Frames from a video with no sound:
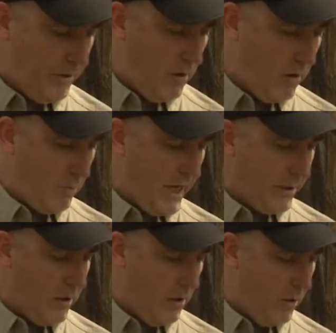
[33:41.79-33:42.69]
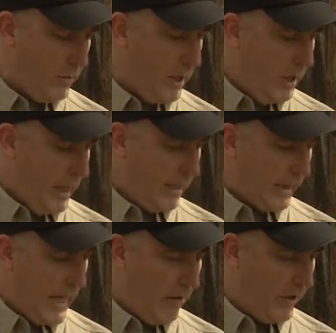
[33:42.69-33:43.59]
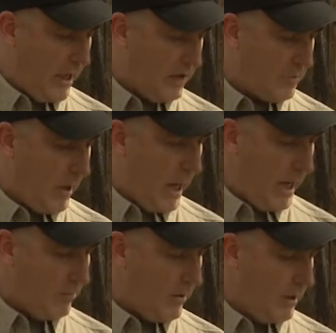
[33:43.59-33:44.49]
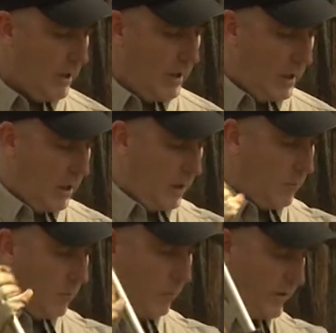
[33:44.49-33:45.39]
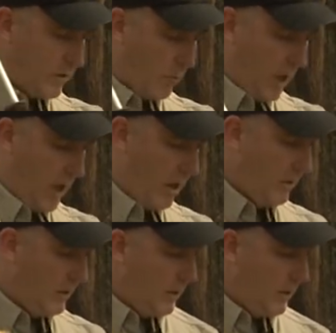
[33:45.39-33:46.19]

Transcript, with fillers: your own or make your own out of galvanized pipe um, with some wire